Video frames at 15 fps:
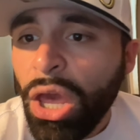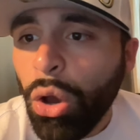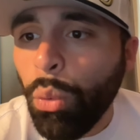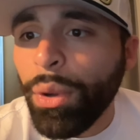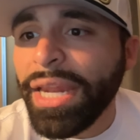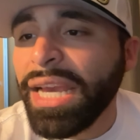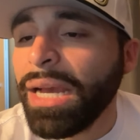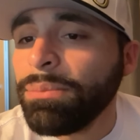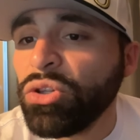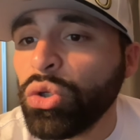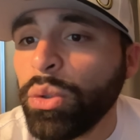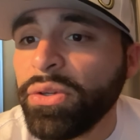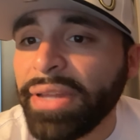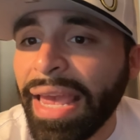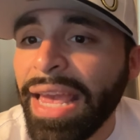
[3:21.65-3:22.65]
When it comes
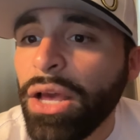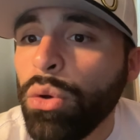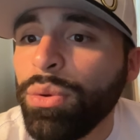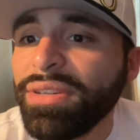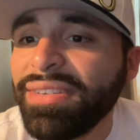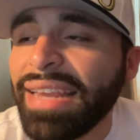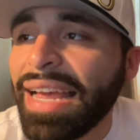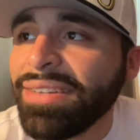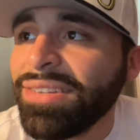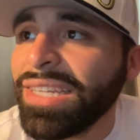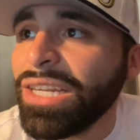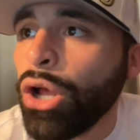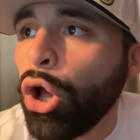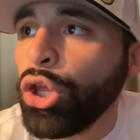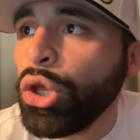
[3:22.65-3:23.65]
towards ankle
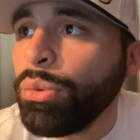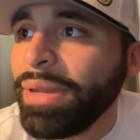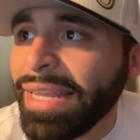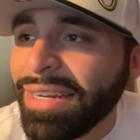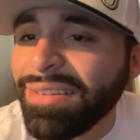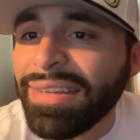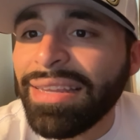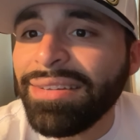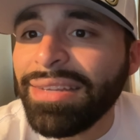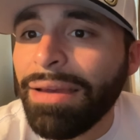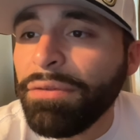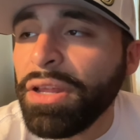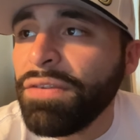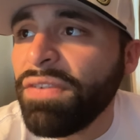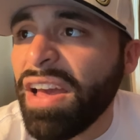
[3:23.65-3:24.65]
assassin, all you need is a
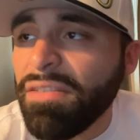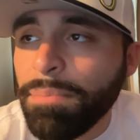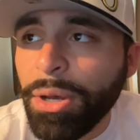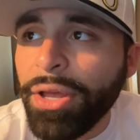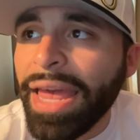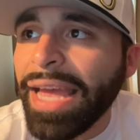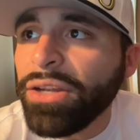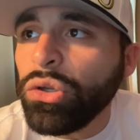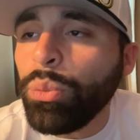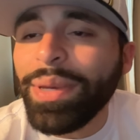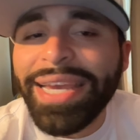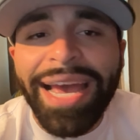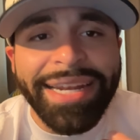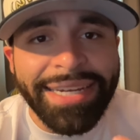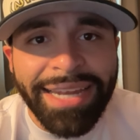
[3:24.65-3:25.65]
75 ball handle.
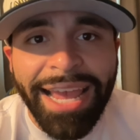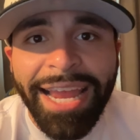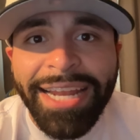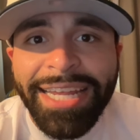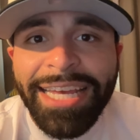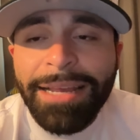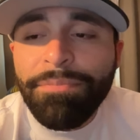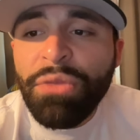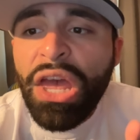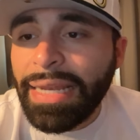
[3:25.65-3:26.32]
We got an 80.